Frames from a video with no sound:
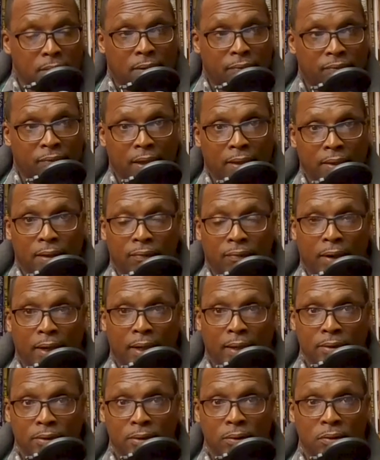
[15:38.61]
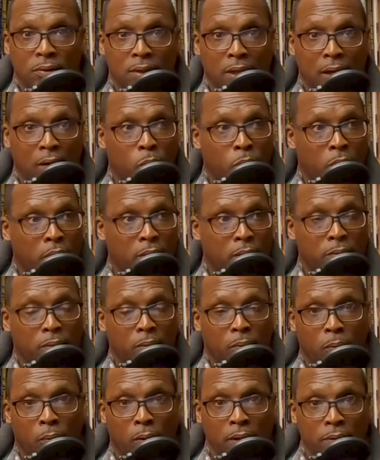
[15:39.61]
if I could use that word,
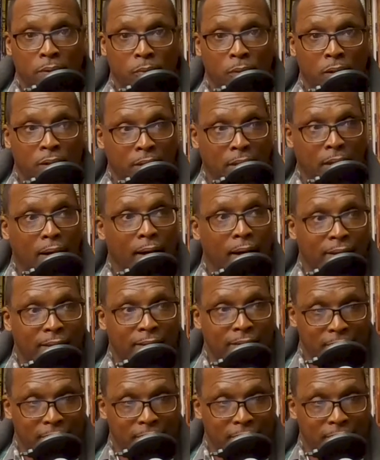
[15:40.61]
what God's